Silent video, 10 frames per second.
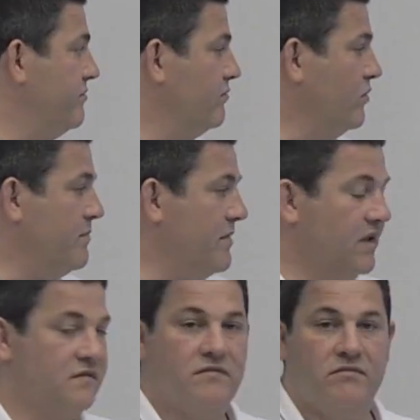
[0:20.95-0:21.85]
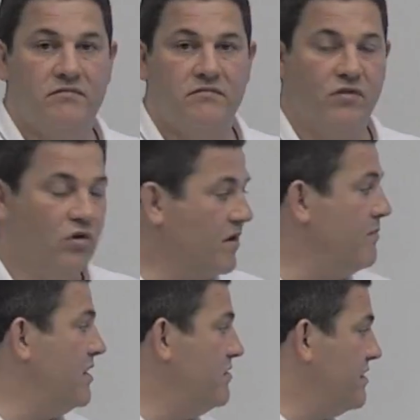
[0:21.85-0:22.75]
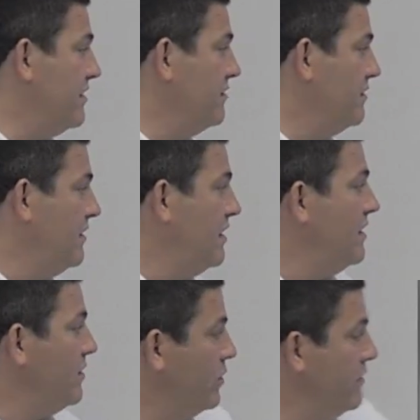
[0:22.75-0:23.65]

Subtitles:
we built for Composer. We